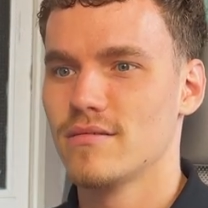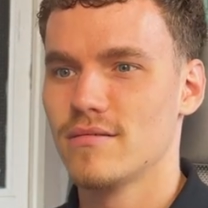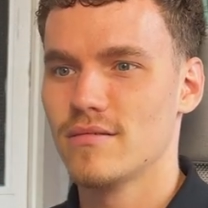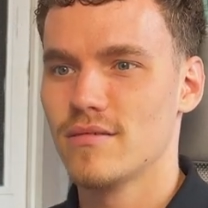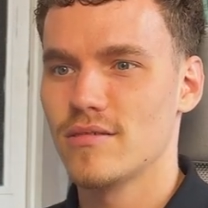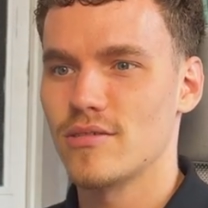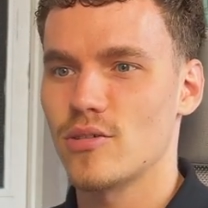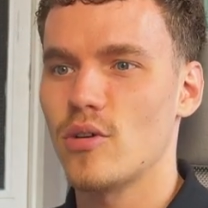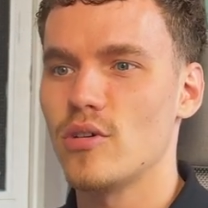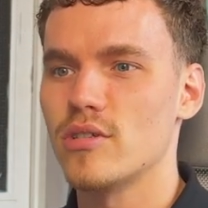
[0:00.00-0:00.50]

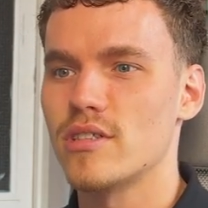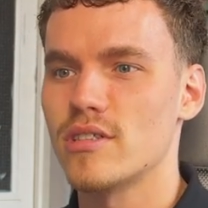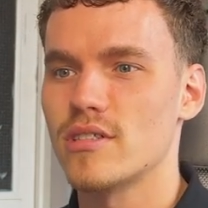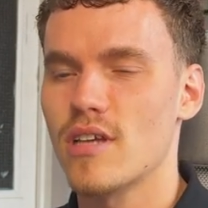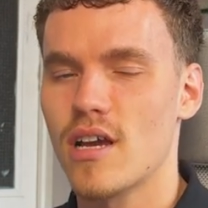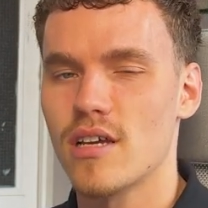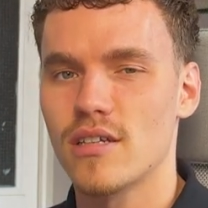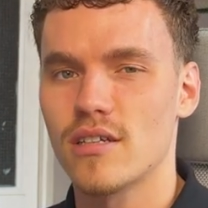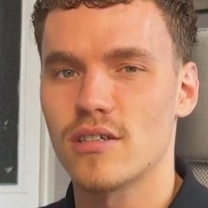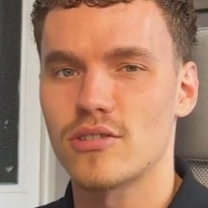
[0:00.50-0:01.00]
So I've got to
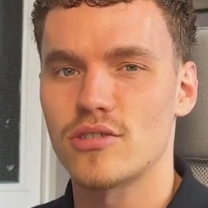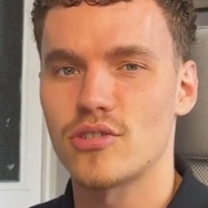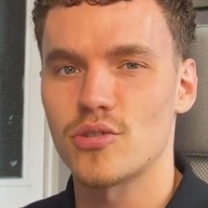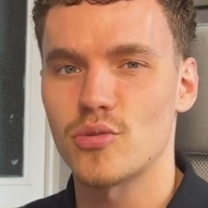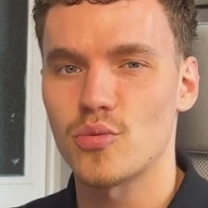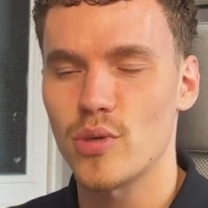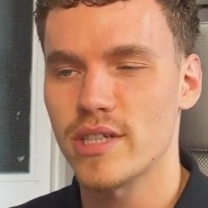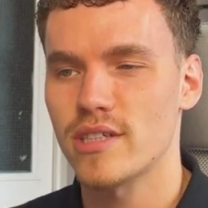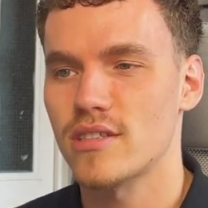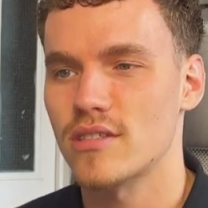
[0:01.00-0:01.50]
design a
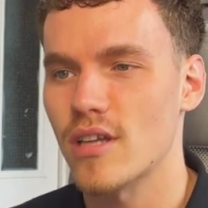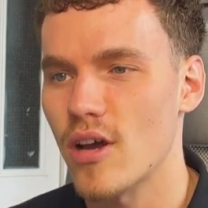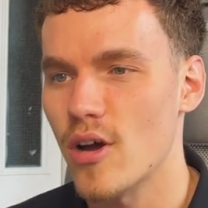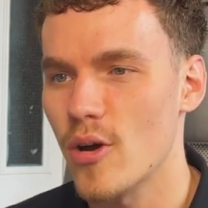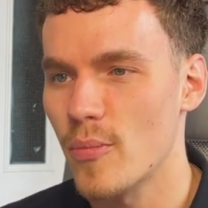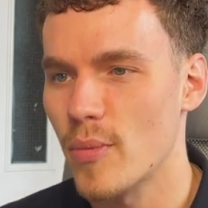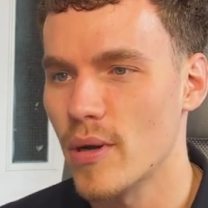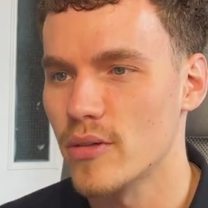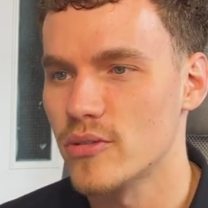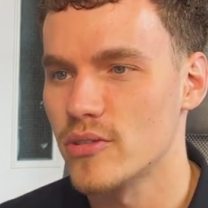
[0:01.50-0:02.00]
Swiss style
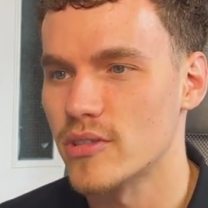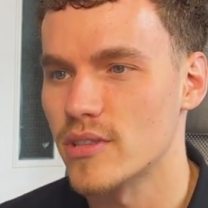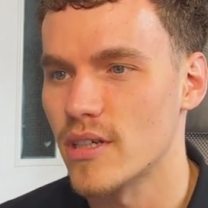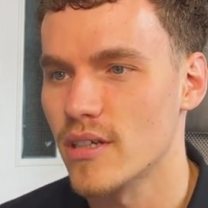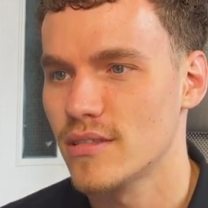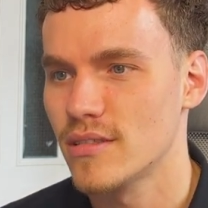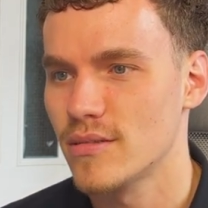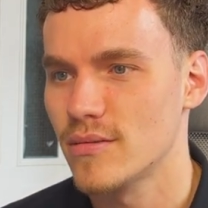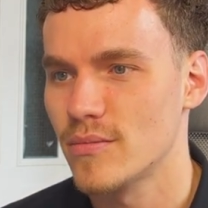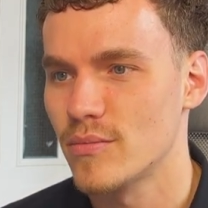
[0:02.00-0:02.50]

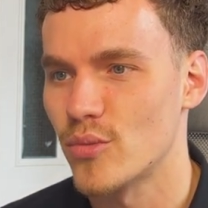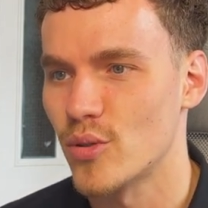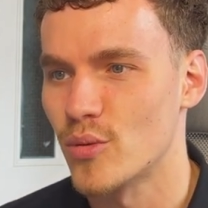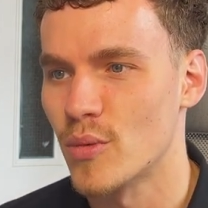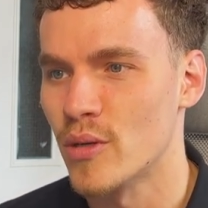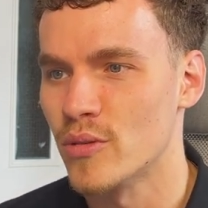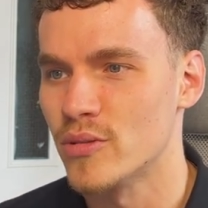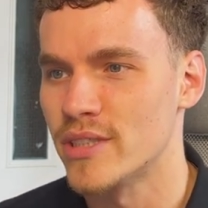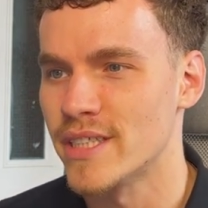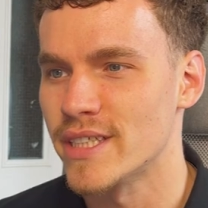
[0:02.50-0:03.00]
poster
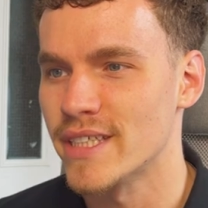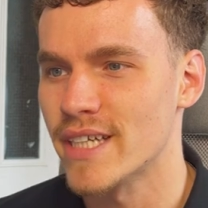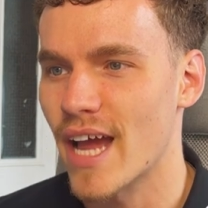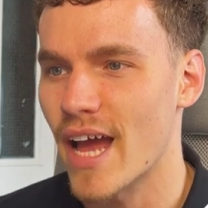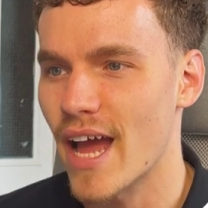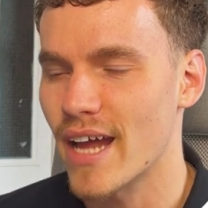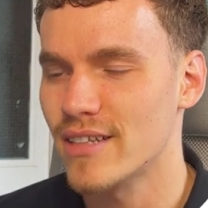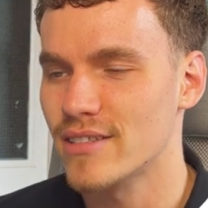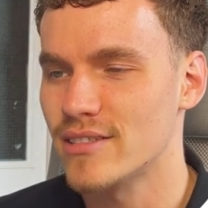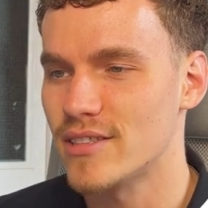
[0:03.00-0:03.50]
promoting
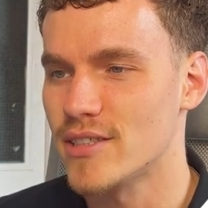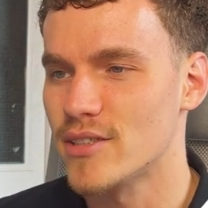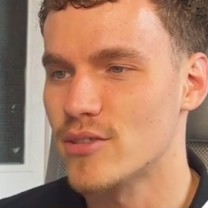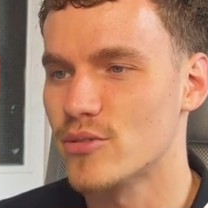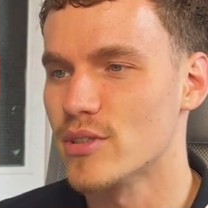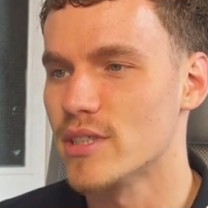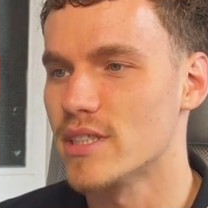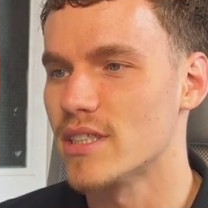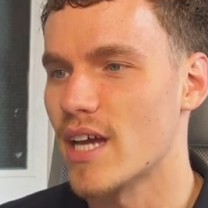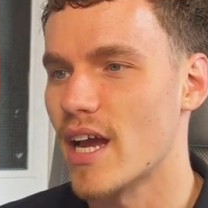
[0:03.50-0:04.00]

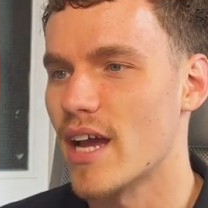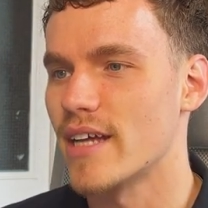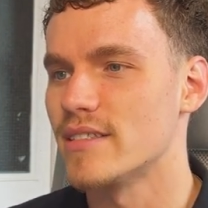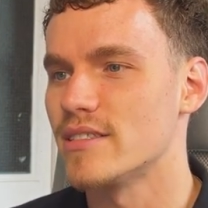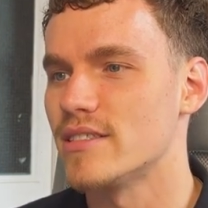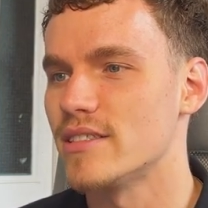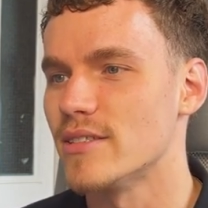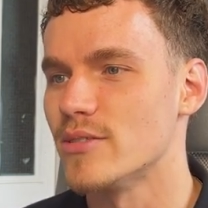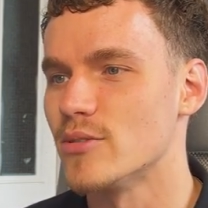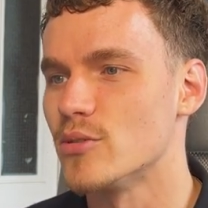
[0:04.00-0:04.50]
anti-grid,
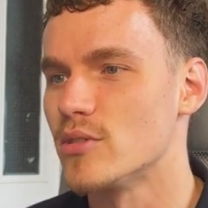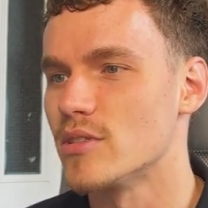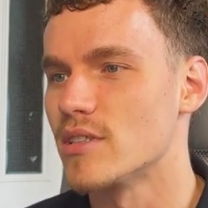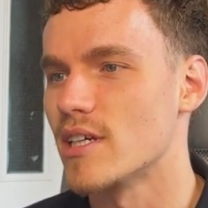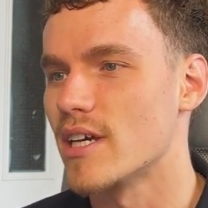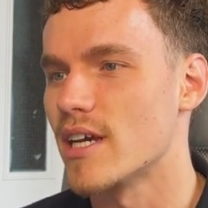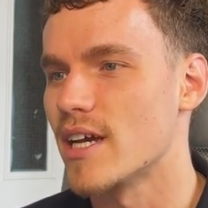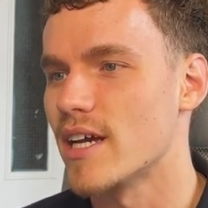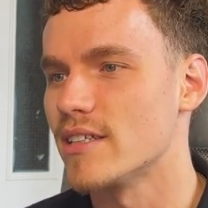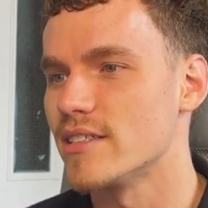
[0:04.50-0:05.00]

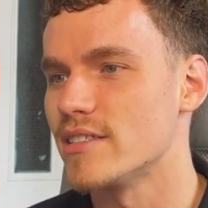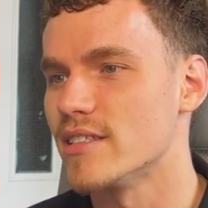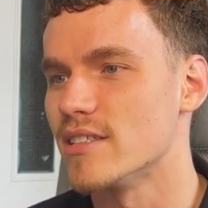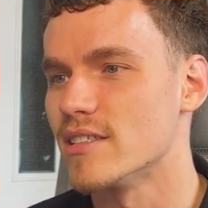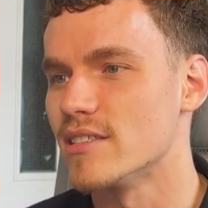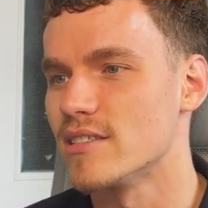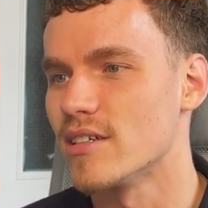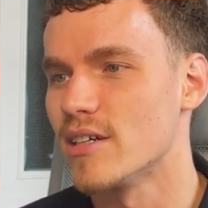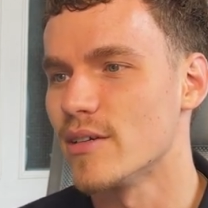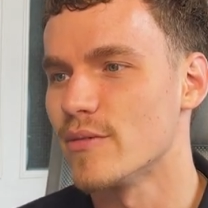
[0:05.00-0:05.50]
anti-order,
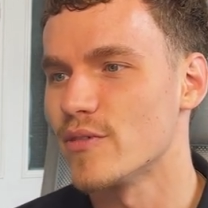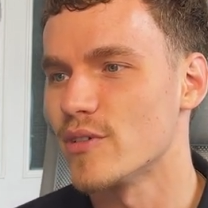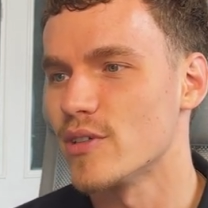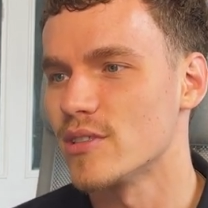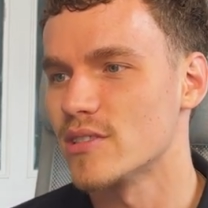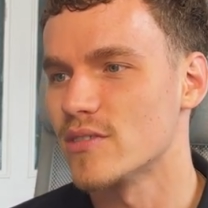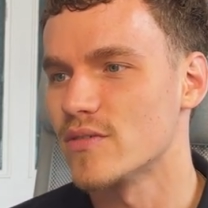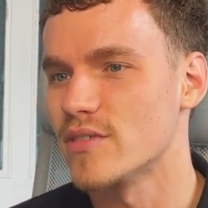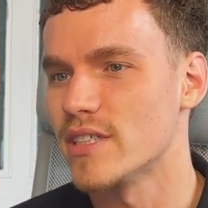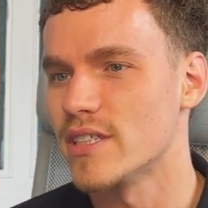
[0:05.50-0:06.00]
anti-design
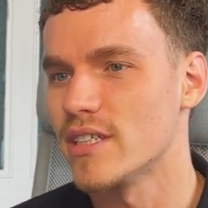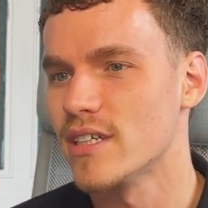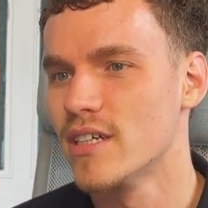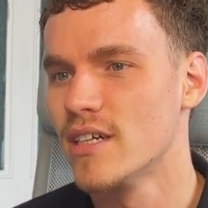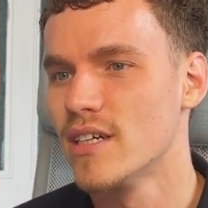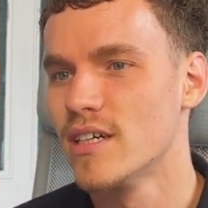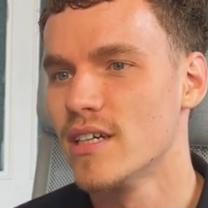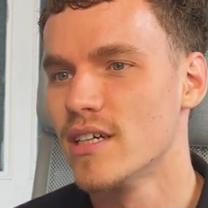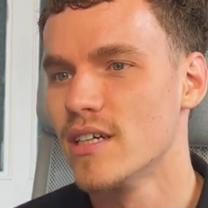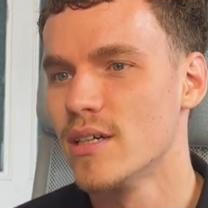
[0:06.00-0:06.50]
philosophy,
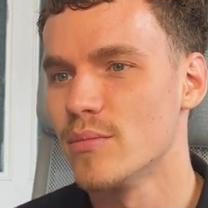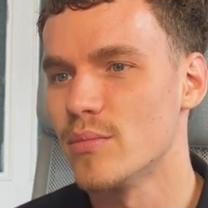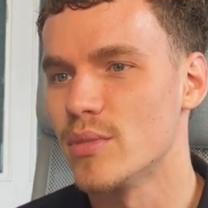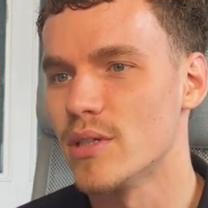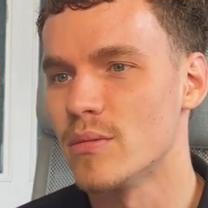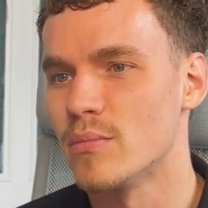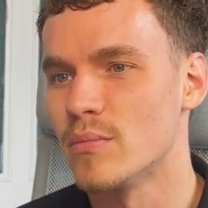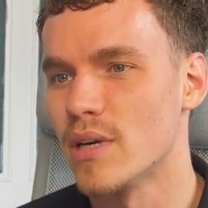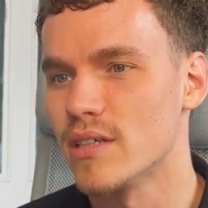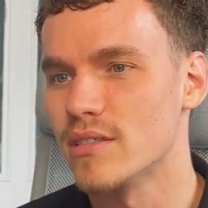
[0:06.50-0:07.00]
but
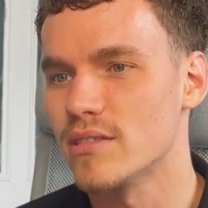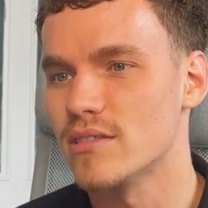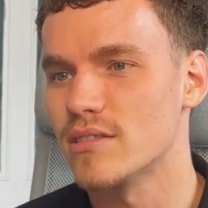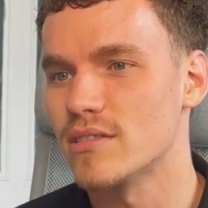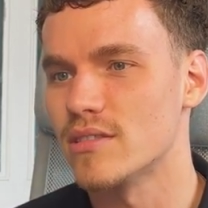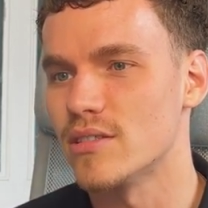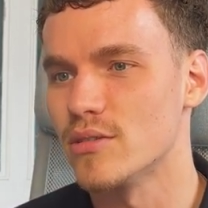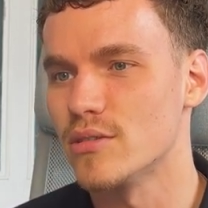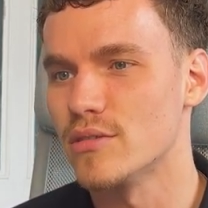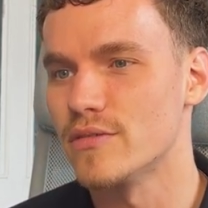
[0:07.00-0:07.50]
it must
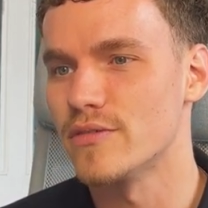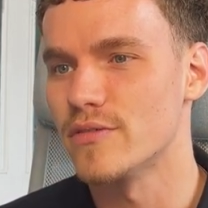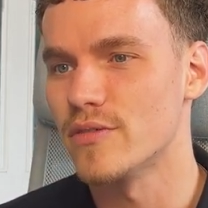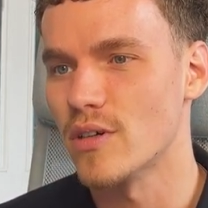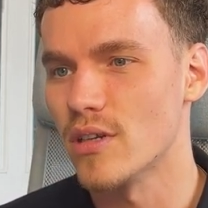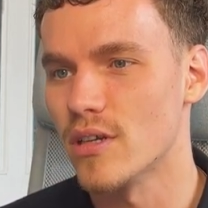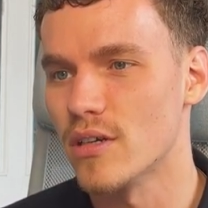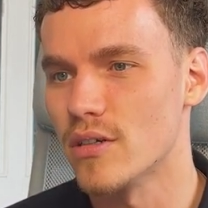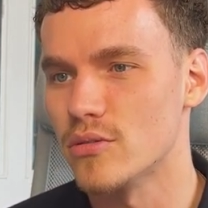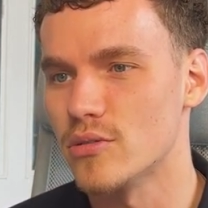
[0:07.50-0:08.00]
still
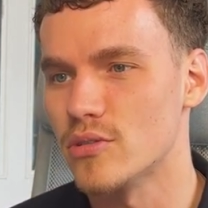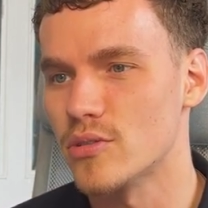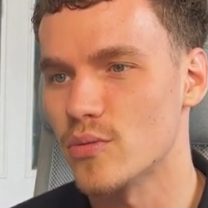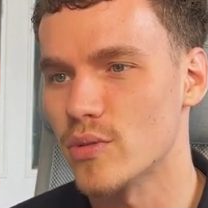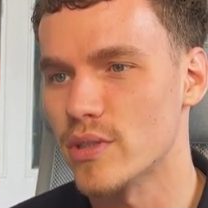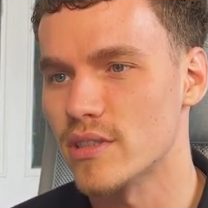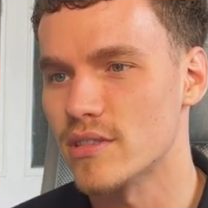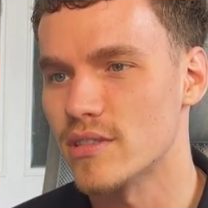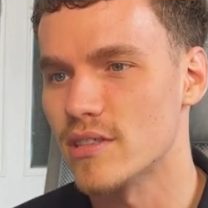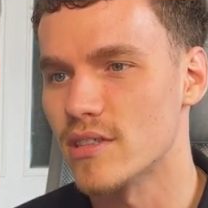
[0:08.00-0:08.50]
follow
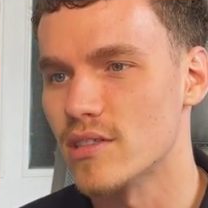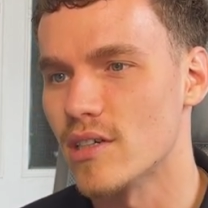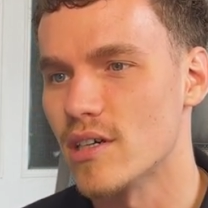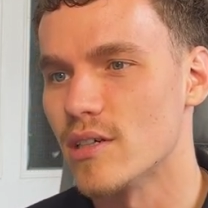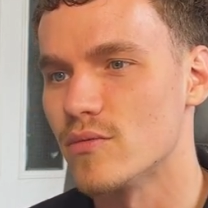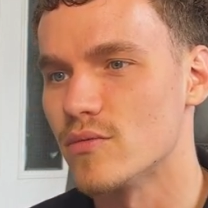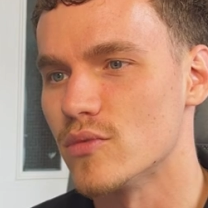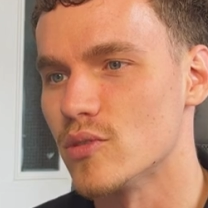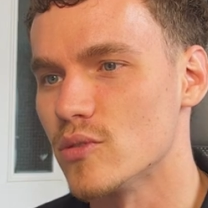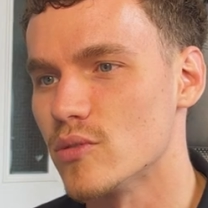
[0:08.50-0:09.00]
Swiss design
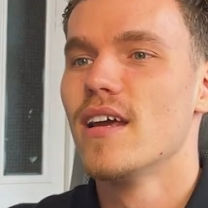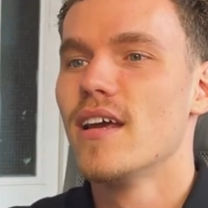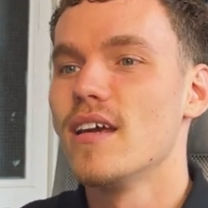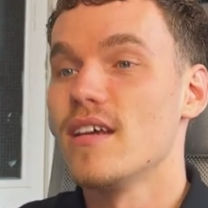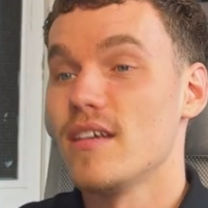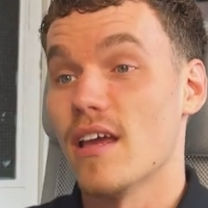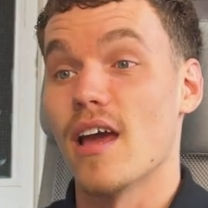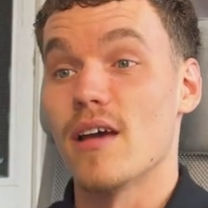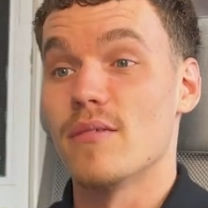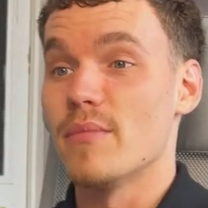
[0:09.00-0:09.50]
rules.
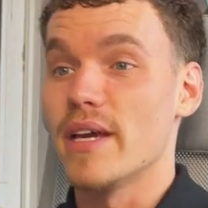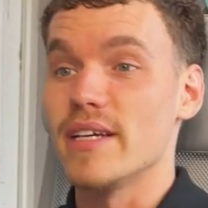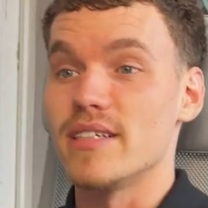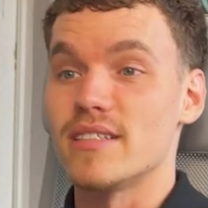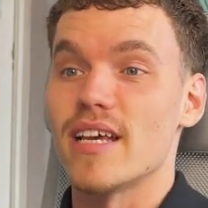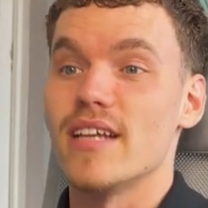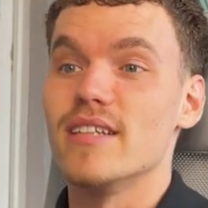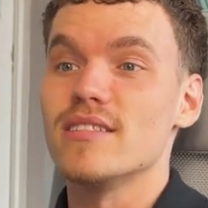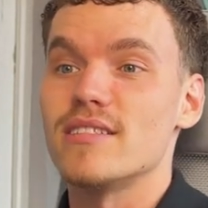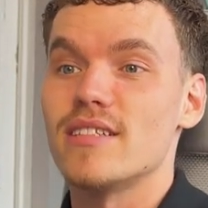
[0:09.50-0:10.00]
Yeah, makes
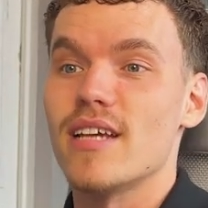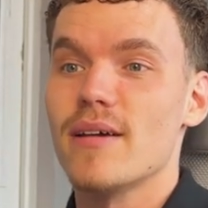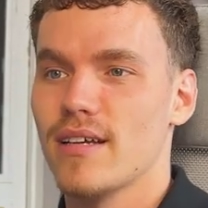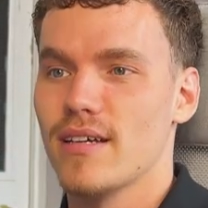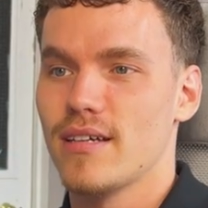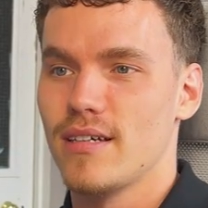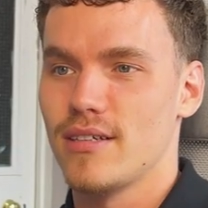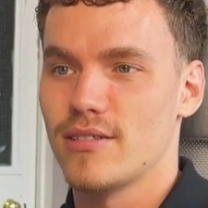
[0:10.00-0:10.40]
sense, yep.